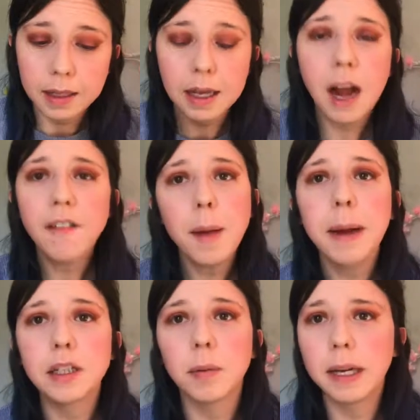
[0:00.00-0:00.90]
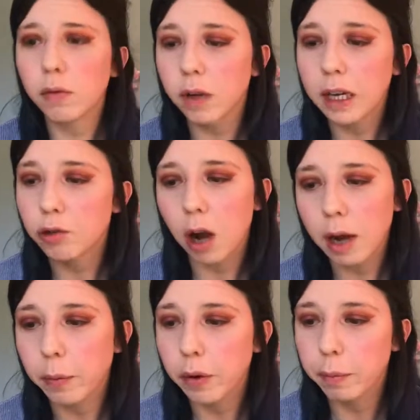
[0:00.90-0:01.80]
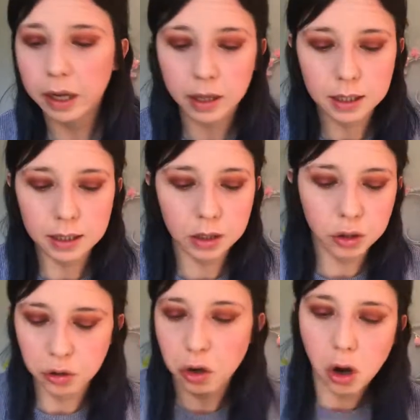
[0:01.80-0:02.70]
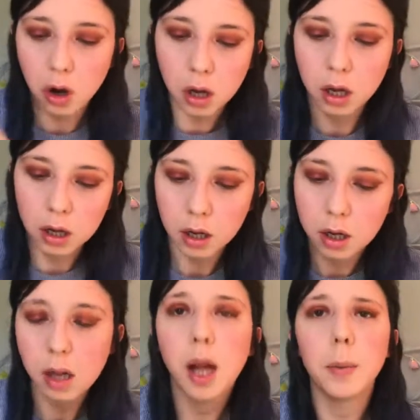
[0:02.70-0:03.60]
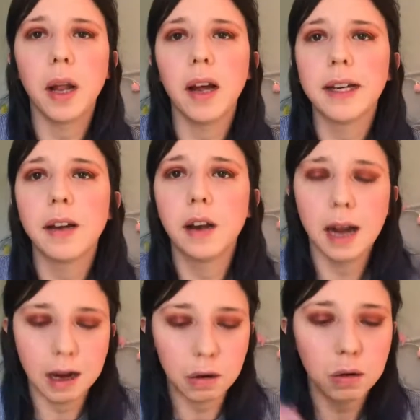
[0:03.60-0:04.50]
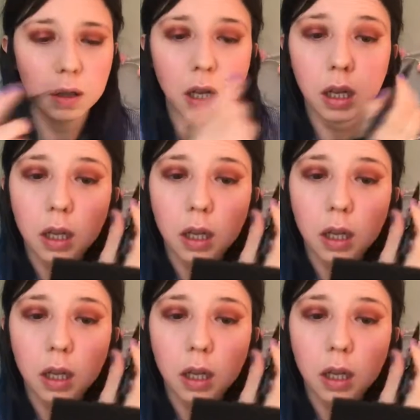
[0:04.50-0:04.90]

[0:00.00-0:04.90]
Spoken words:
Have I picked up like a really dry one? Because this is just not applying at all.